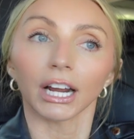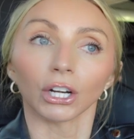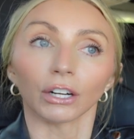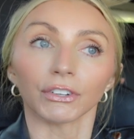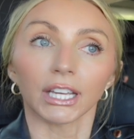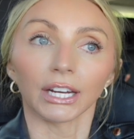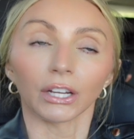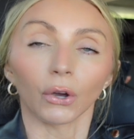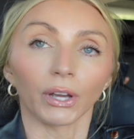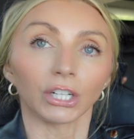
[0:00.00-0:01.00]
kind of nervous
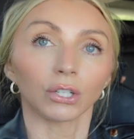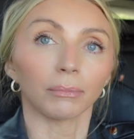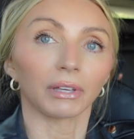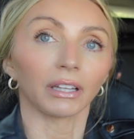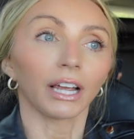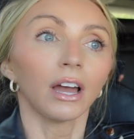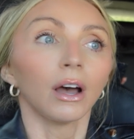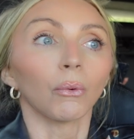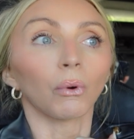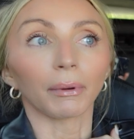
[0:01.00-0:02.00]
going into it and being like,
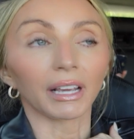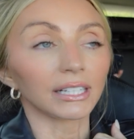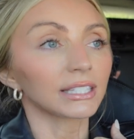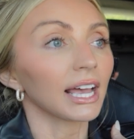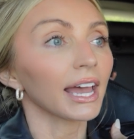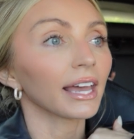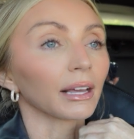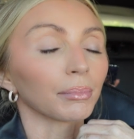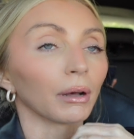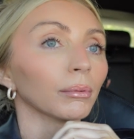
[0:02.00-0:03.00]
what am I going to say?
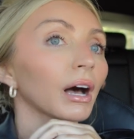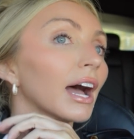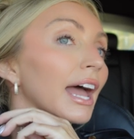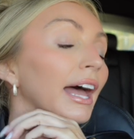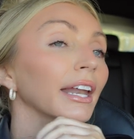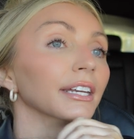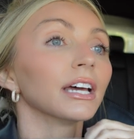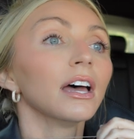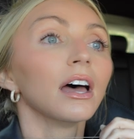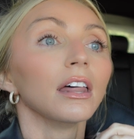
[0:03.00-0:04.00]
Like, blah, blah, blah.
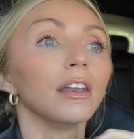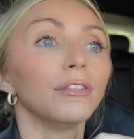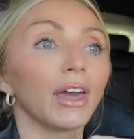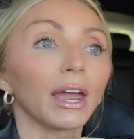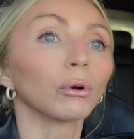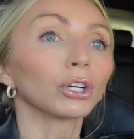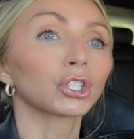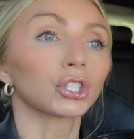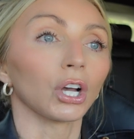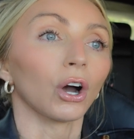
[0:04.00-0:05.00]
And they were
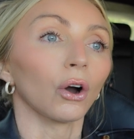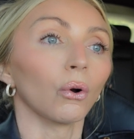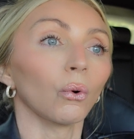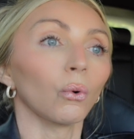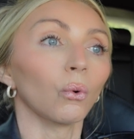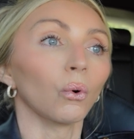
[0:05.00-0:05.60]
so.